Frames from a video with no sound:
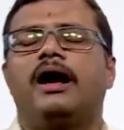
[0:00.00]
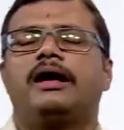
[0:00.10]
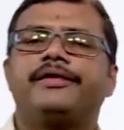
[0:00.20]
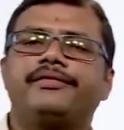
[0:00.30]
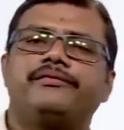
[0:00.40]

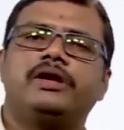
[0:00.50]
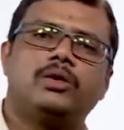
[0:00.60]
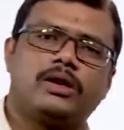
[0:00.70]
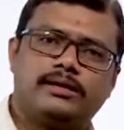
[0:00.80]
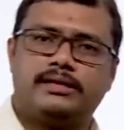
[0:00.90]
and even we
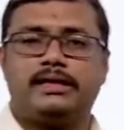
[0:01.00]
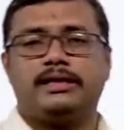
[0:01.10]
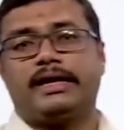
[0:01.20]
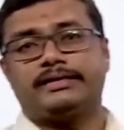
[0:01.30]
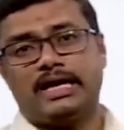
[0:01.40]
look at
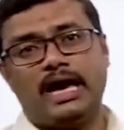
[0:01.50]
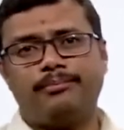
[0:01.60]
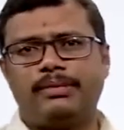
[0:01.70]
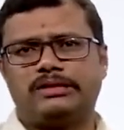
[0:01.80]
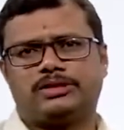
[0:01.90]
the
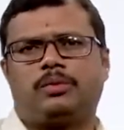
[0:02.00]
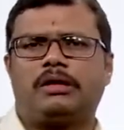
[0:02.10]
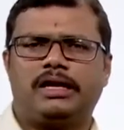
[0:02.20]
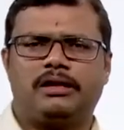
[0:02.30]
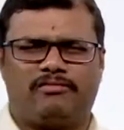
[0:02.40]
examples
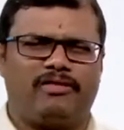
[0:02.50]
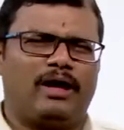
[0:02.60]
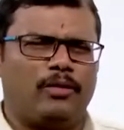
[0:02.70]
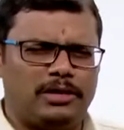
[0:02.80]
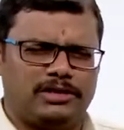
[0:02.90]
pertaining, we
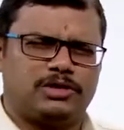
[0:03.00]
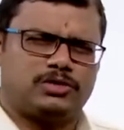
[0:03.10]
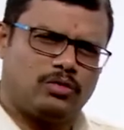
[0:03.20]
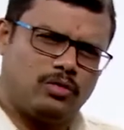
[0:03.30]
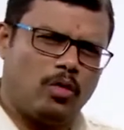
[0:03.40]
are going to
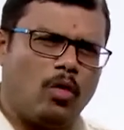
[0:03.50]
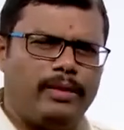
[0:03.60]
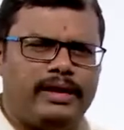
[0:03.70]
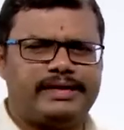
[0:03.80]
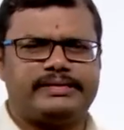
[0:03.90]
discuss so
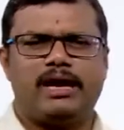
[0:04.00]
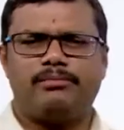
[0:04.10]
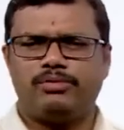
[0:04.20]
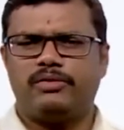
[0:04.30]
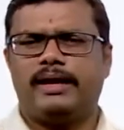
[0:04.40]
many
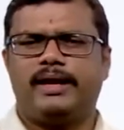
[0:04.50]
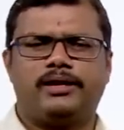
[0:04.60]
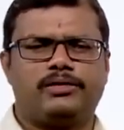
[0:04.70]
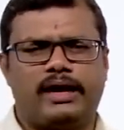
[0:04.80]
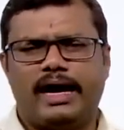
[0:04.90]
examples
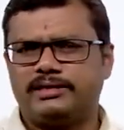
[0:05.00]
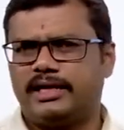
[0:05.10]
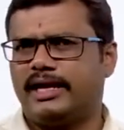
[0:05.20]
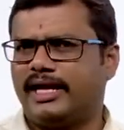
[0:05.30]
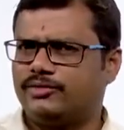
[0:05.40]
pertaining to the
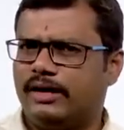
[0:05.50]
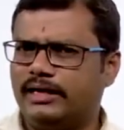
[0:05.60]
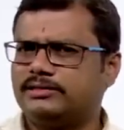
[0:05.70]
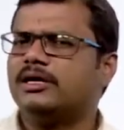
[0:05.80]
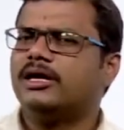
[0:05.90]
acid and as well
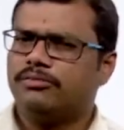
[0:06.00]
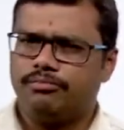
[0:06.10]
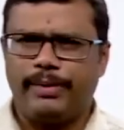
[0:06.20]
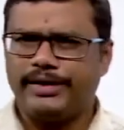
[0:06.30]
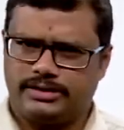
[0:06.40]
as
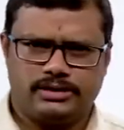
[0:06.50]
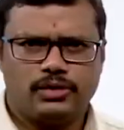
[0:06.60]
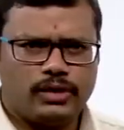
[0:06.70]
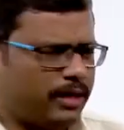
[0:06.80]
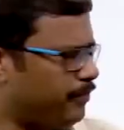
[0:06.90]
bases.
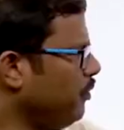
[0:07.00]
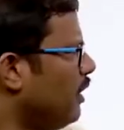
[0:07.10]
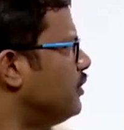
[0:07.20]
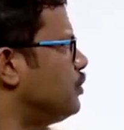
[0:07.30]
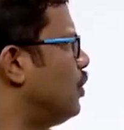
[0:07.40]
Okay.
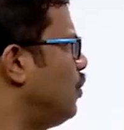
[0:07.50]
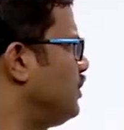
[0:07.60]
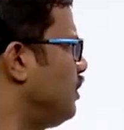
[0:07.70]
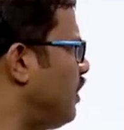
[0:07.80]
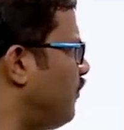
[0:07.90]
So,
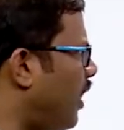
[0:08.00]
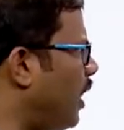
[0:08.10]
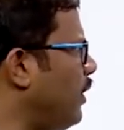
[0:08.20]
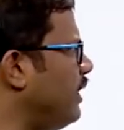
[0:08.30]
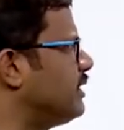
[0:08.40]
which of the
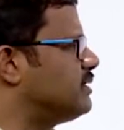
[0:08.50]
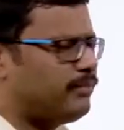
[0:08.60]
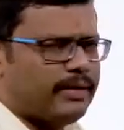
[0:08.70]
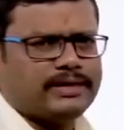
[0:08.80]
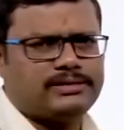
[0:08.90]
following is a
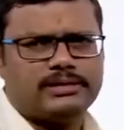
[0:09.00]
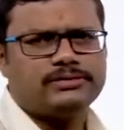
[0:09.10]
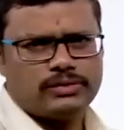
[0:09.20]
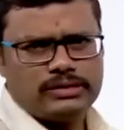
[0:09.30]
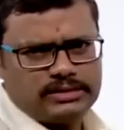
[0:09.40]
base?
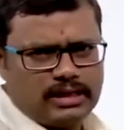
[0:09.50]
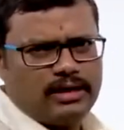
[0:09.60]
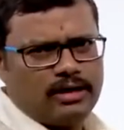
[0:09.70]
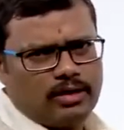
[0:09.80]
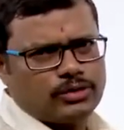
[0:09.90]
So, the
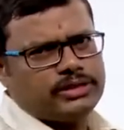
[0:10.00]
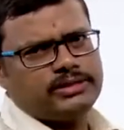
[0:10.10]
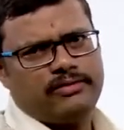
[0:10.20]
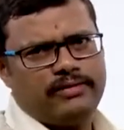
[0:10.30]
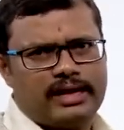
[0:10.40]
general questions
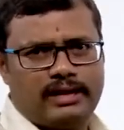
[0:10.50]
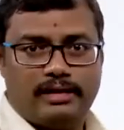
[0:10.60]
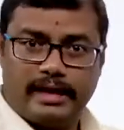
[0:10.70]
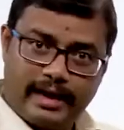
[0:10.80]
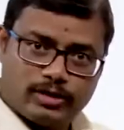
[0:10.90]
that we
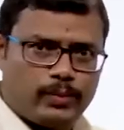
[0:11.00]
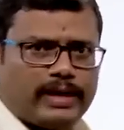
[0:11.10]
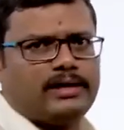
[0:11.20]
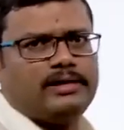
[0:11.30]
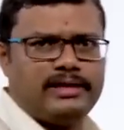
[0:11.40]
can
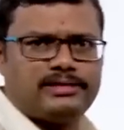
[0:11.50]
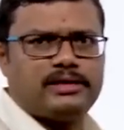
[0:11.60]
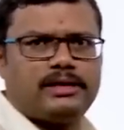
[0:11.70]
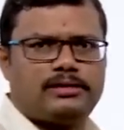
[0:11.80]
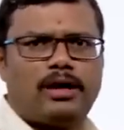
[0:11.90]
expect in this
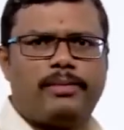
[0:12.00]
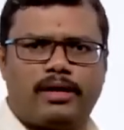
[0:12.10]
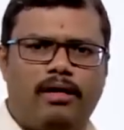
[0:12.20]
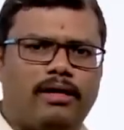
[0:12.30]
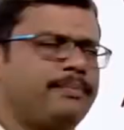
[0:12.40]

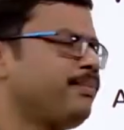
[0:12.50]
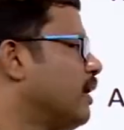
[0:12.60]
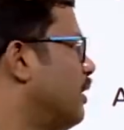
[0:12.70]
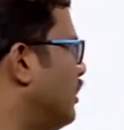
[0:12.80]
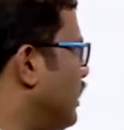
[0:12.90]
topic are
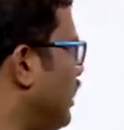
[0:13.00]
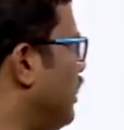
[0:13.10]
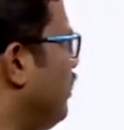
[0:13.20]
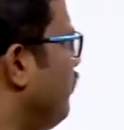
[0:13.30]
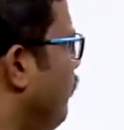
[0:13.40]

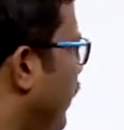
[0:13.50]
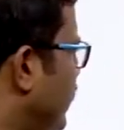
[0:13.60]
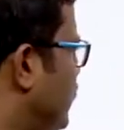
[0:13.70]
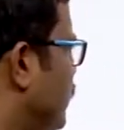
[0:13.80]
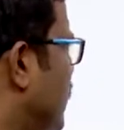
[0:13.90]
the
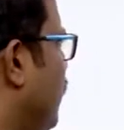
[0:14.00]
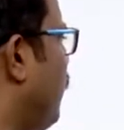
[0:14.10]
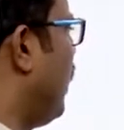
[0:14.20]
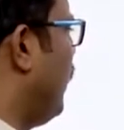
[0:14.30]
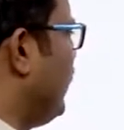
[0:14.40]
base, which of the
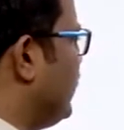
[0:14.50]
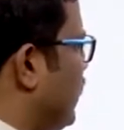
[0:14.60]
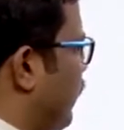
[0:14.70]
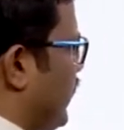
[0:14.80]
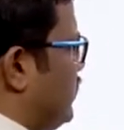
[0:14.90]
following is
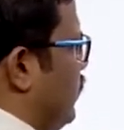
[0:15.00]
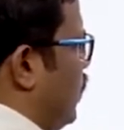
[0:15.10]
a base? We